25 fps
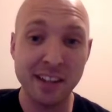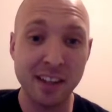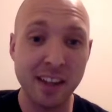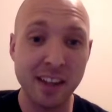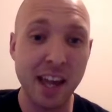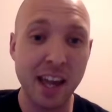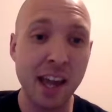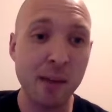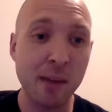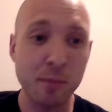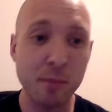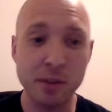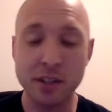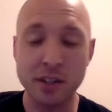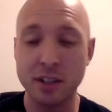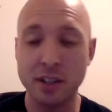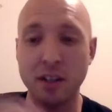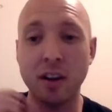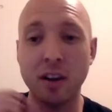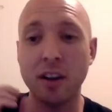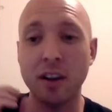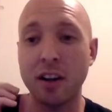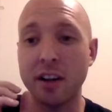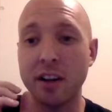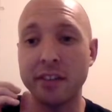game, which, in
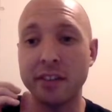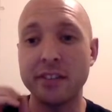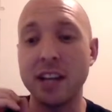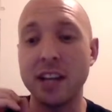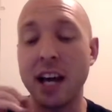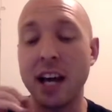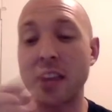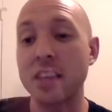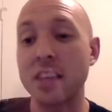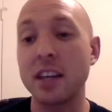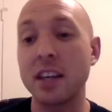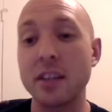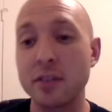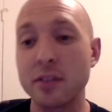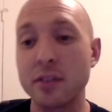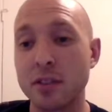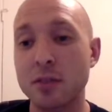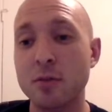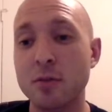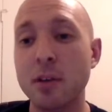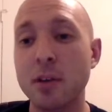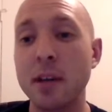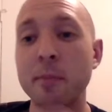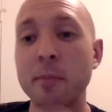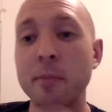all honesty, I think he should
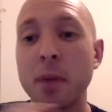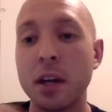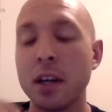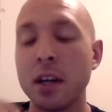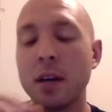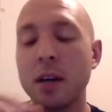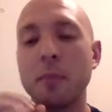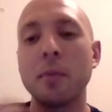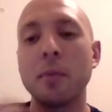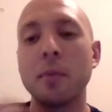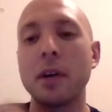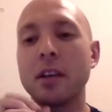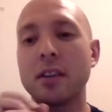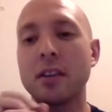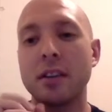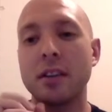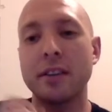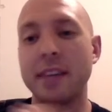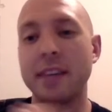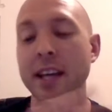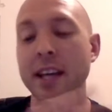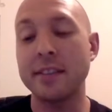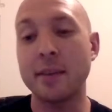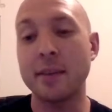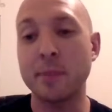stream, but
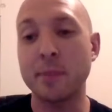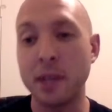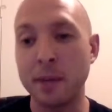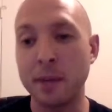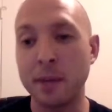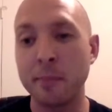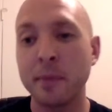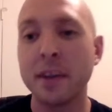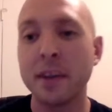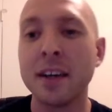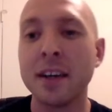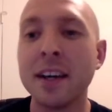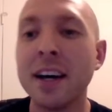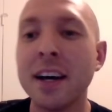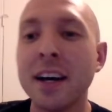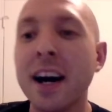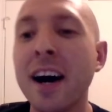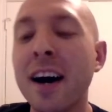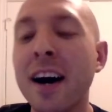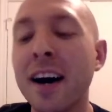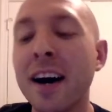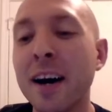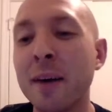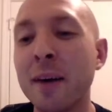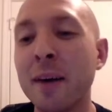that's up to him.
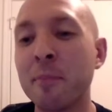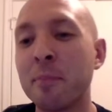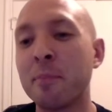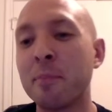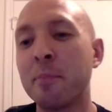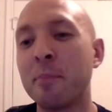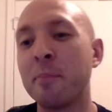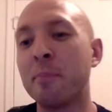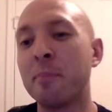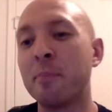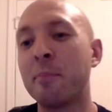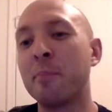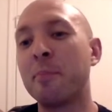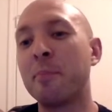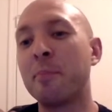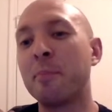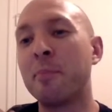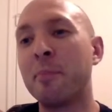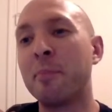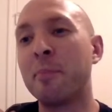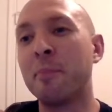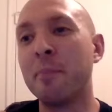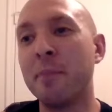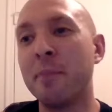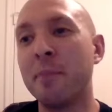Uh,
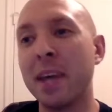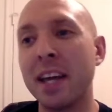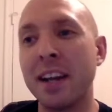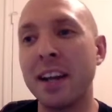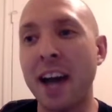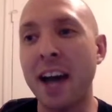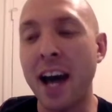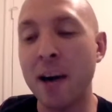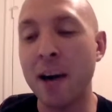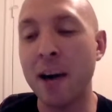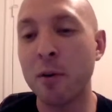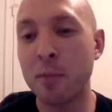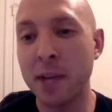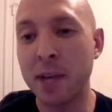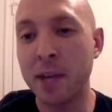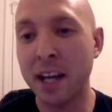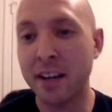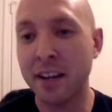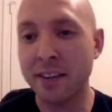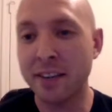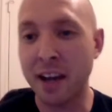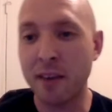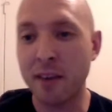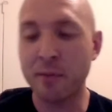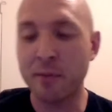and I will be out
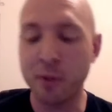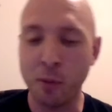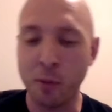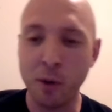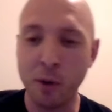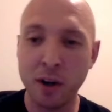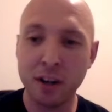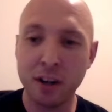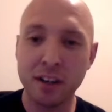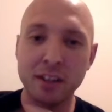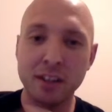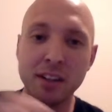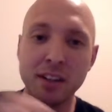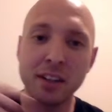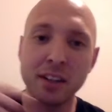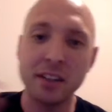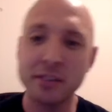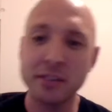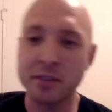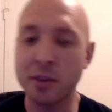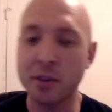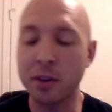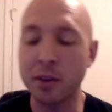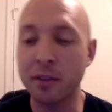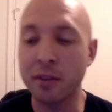of town for work.
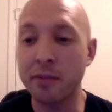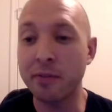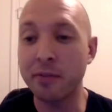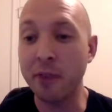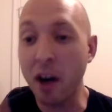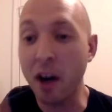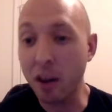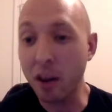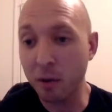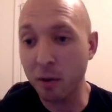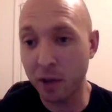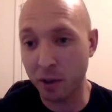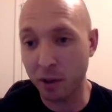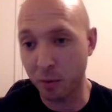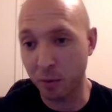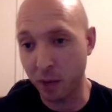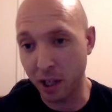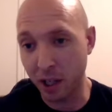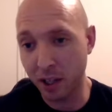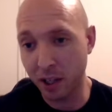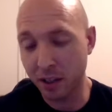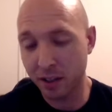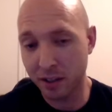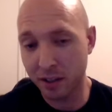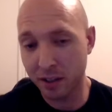So the following
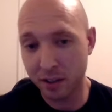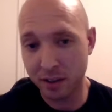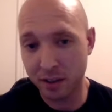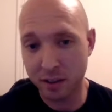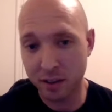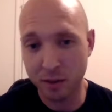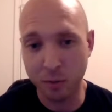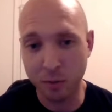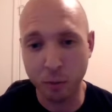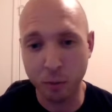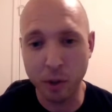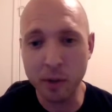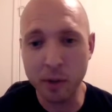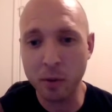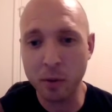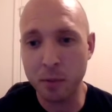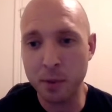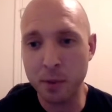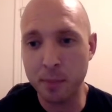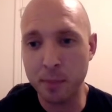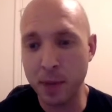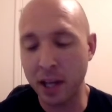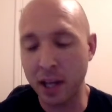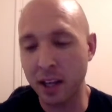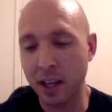week, we will be
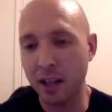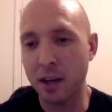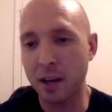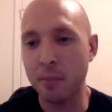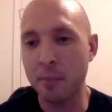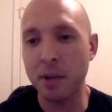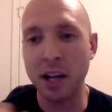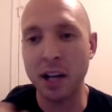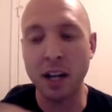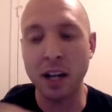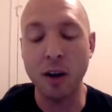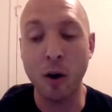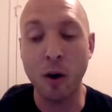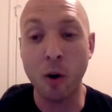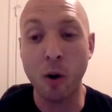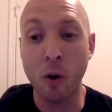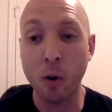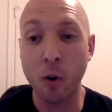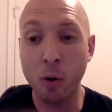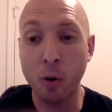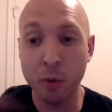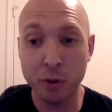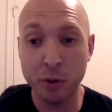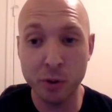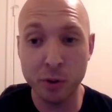picking up in a
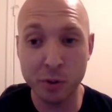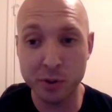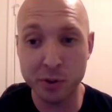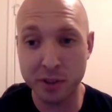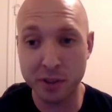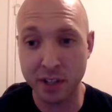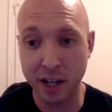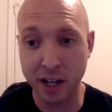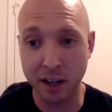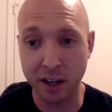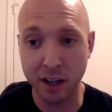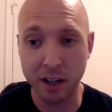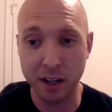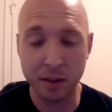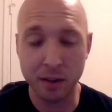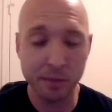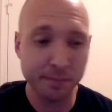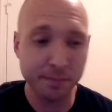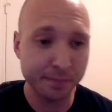whole new scenario.